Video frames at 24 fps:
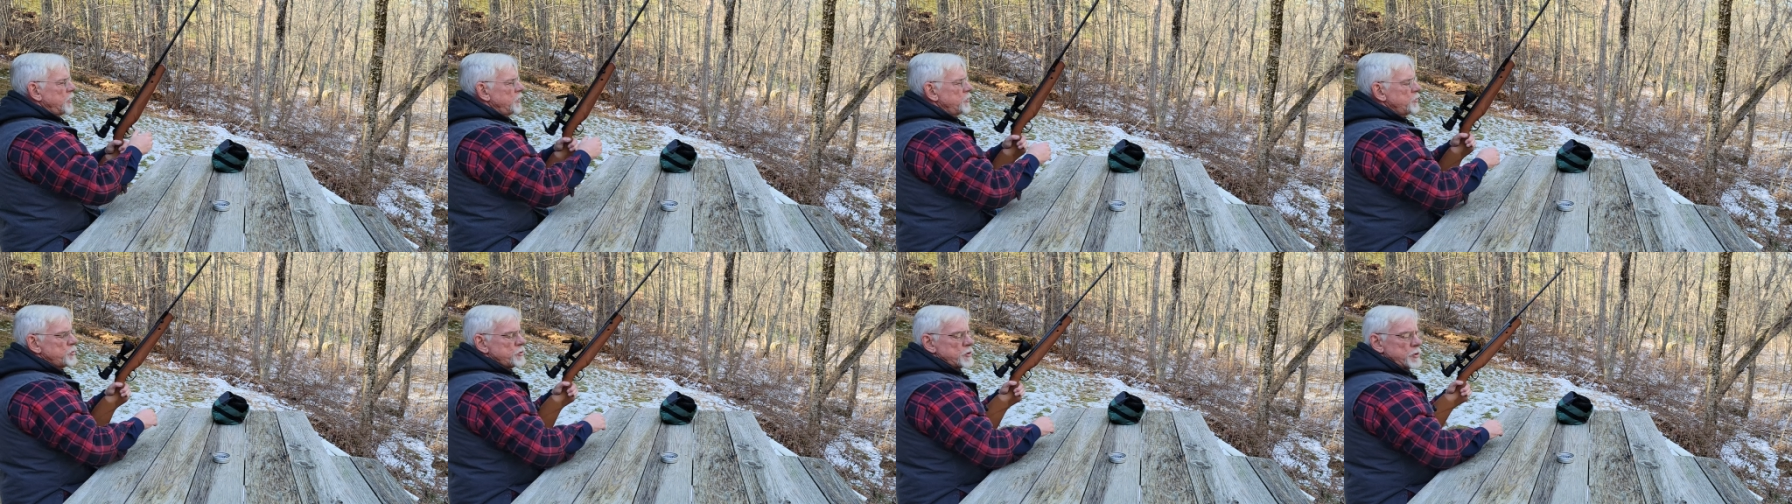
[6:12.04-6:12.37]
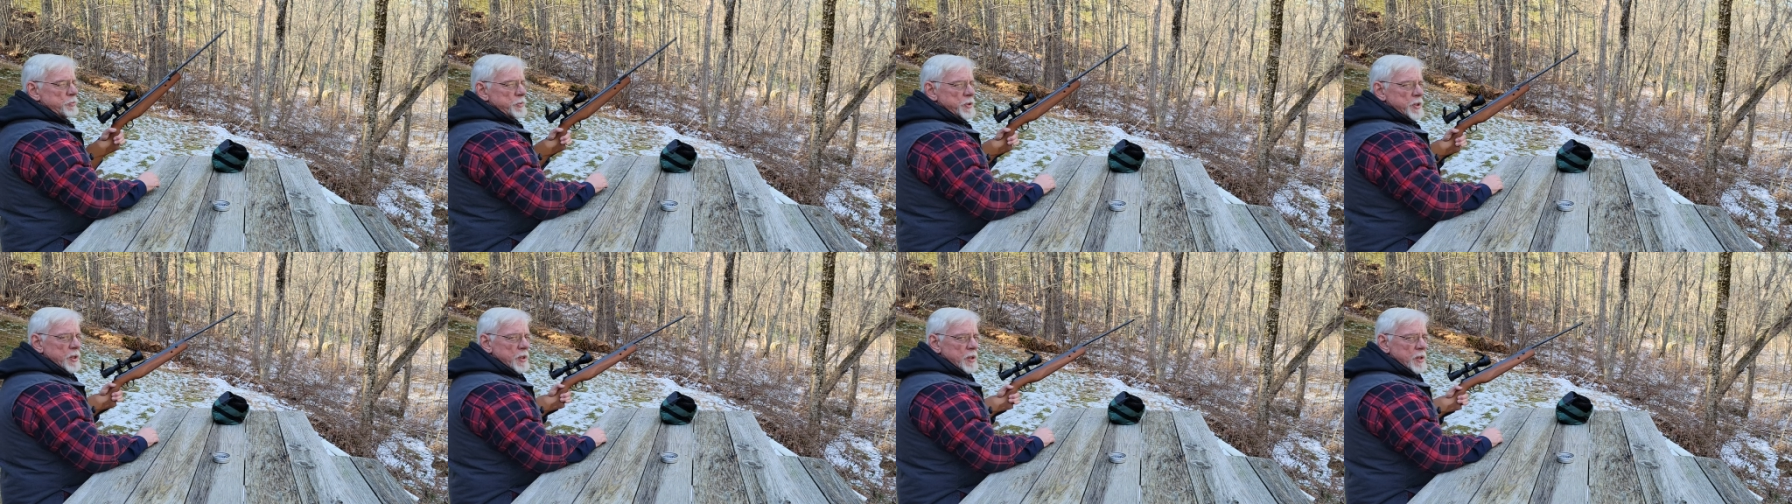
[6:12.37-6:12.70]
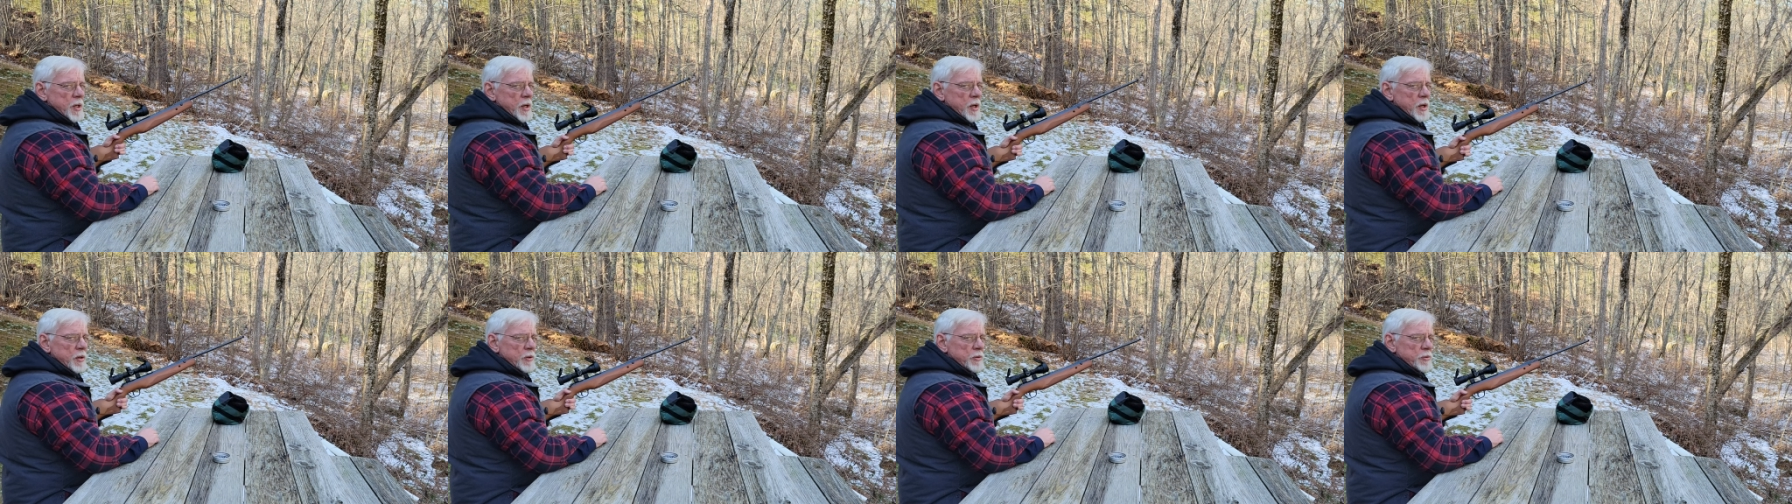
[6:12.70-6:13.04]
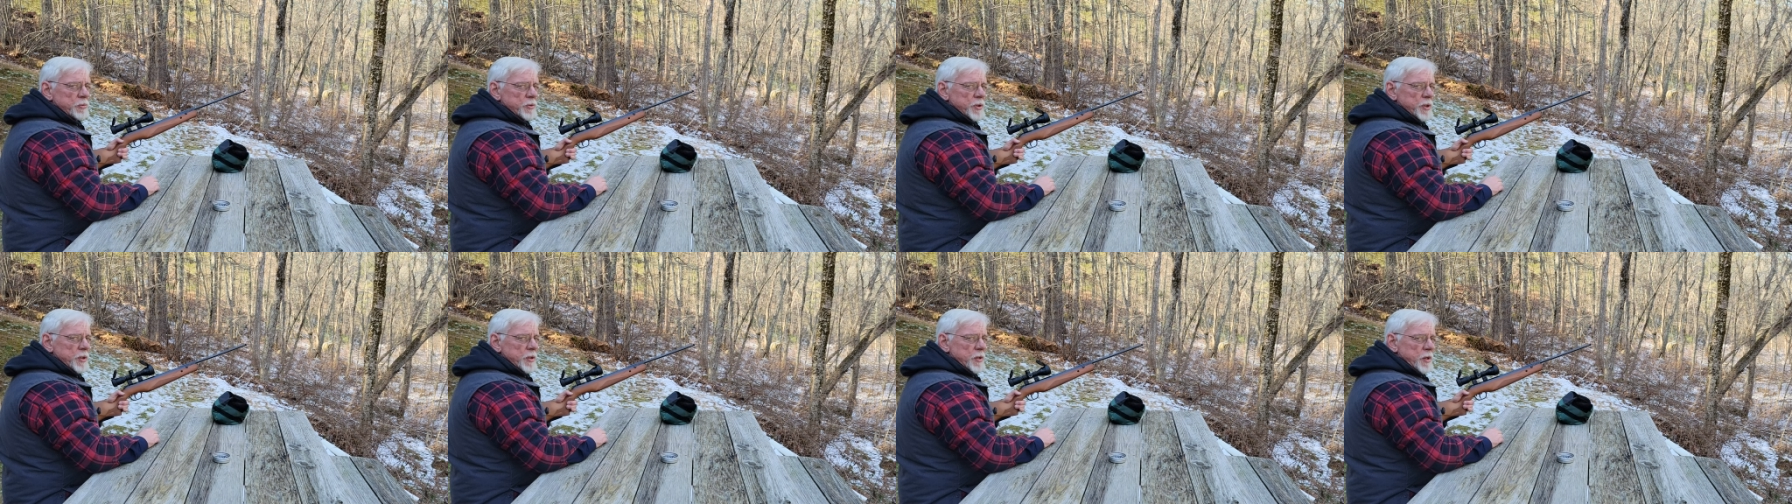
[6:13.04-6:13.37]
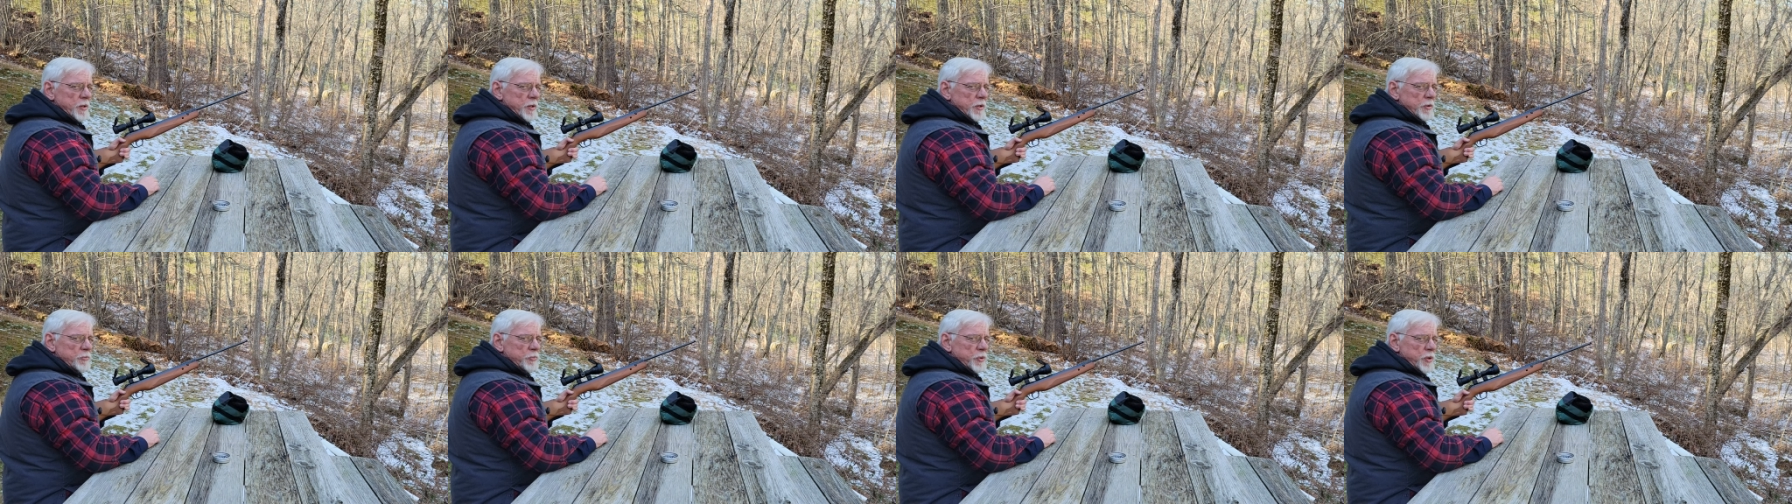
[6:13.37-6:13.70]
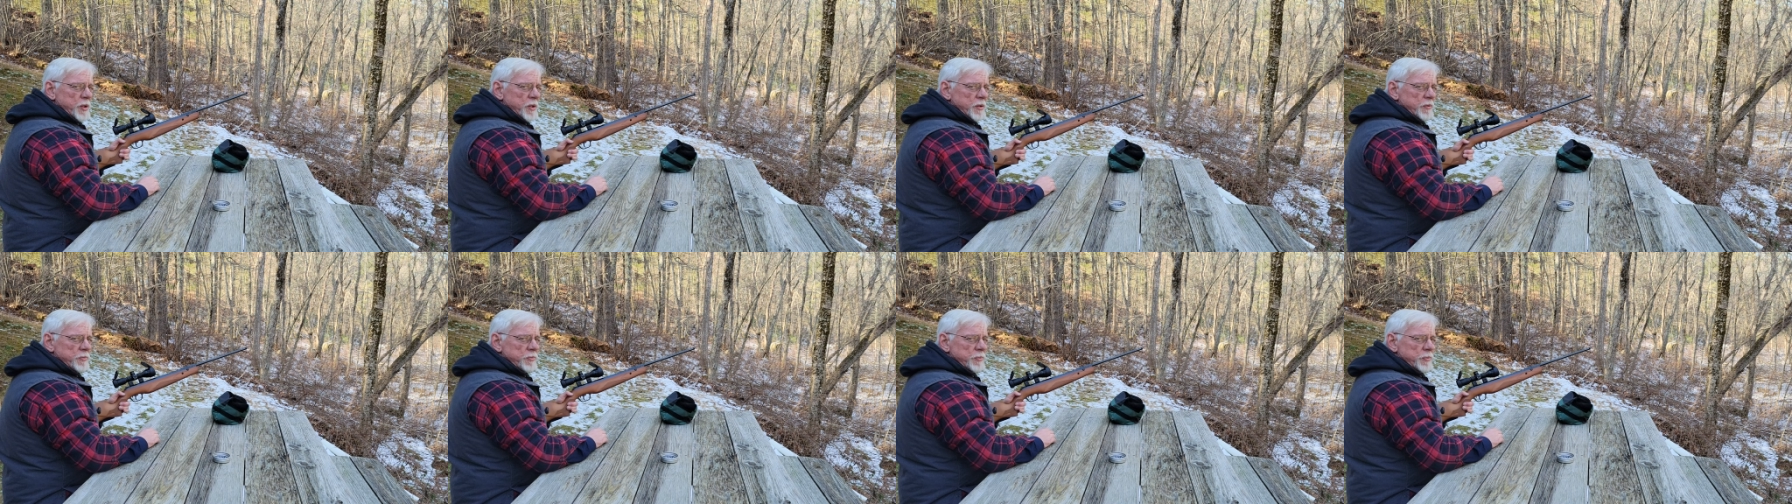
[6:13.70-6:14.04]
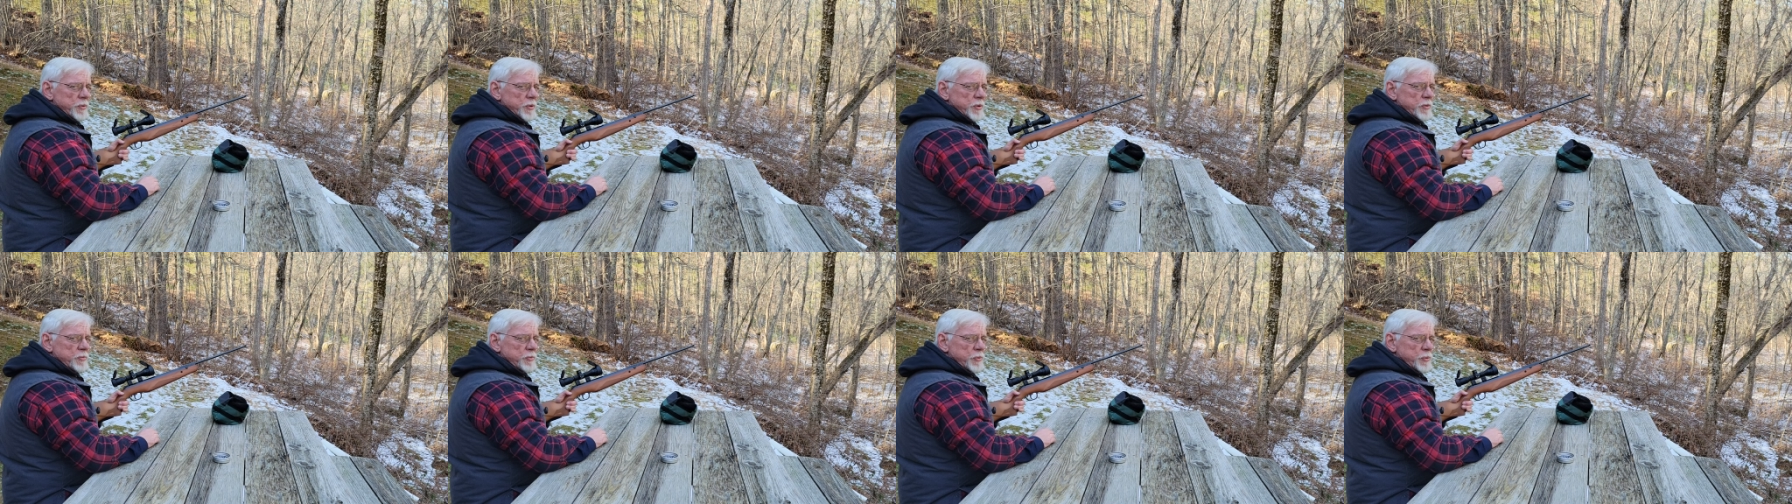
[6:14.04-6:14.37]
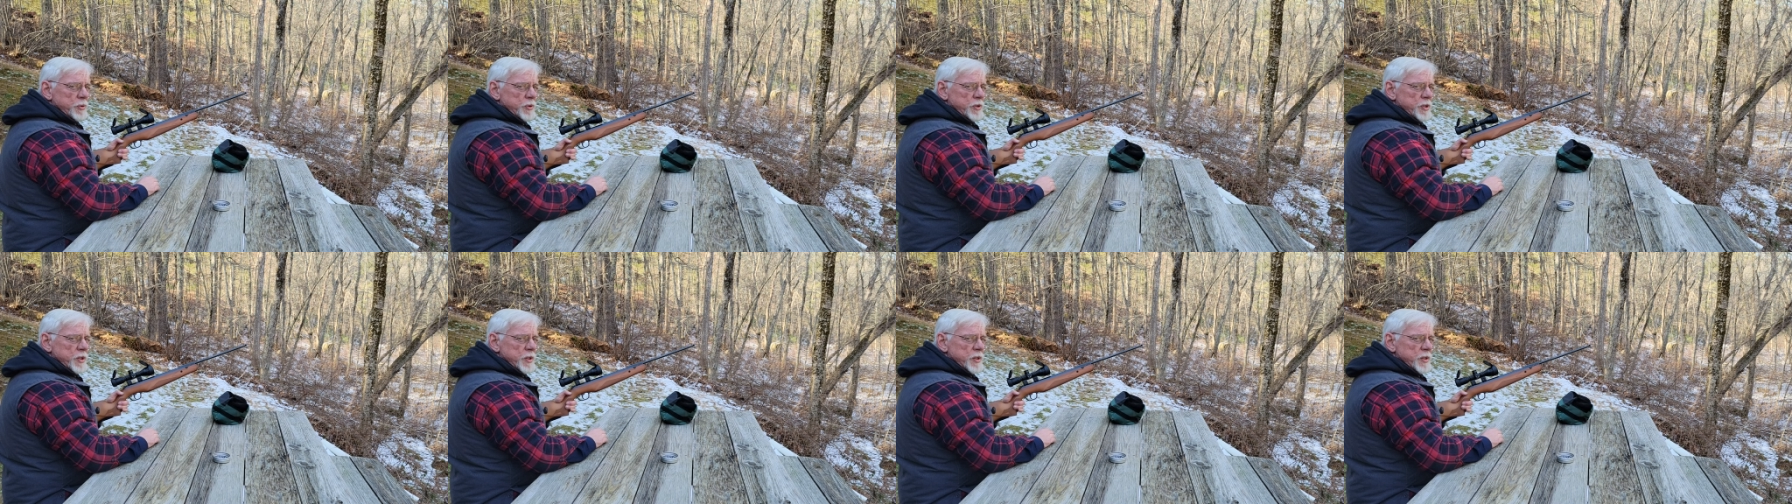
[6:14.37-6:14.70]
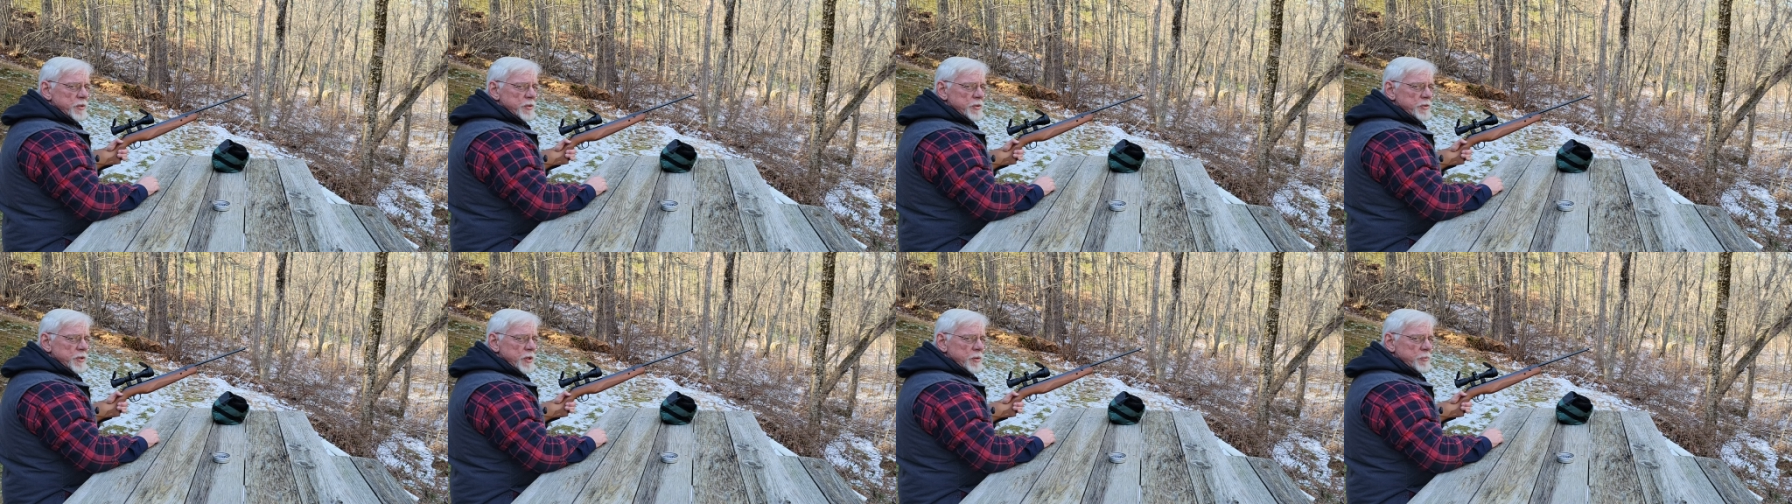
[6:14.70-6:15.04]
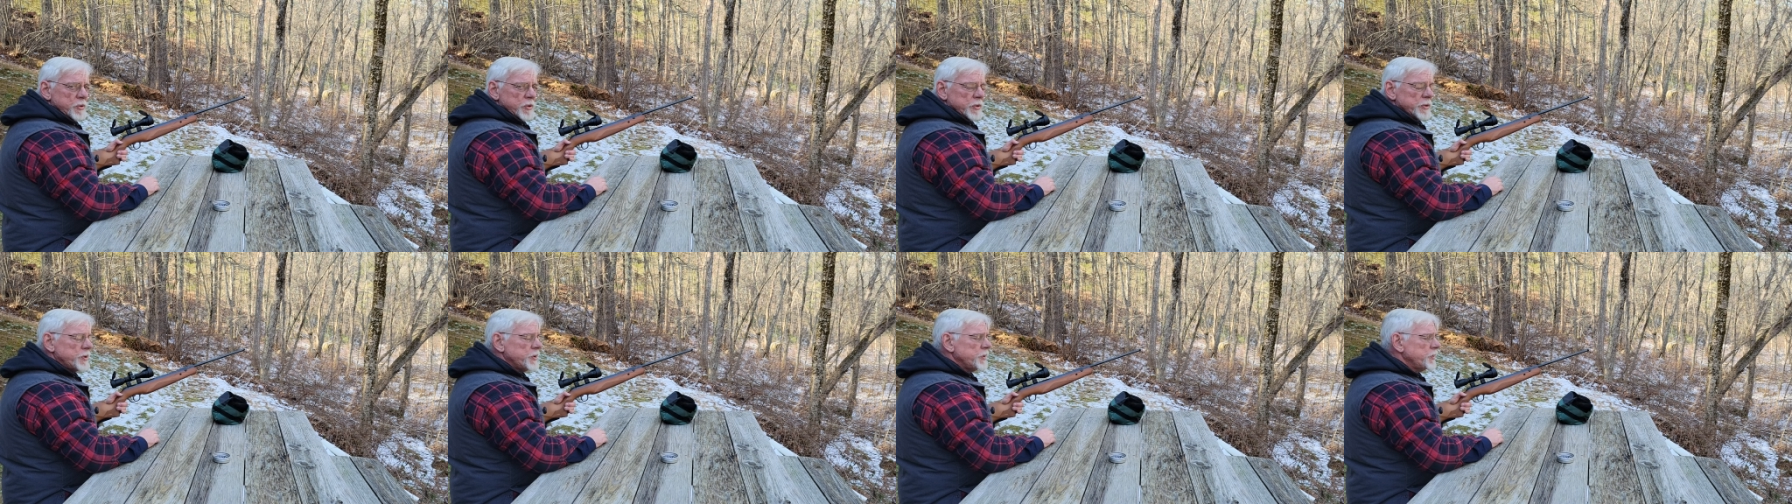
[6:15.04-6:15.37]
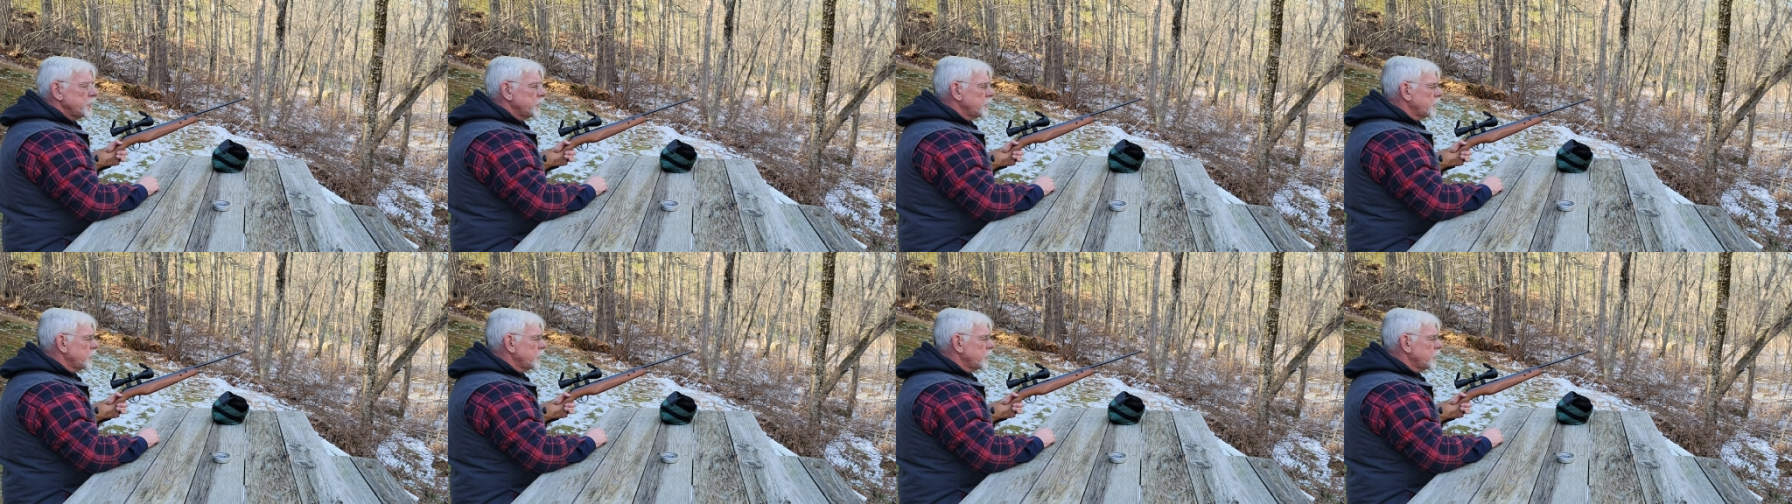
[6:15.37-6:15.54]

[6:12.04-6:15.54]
used to be a concrete cutting blade for a 14 inch demolition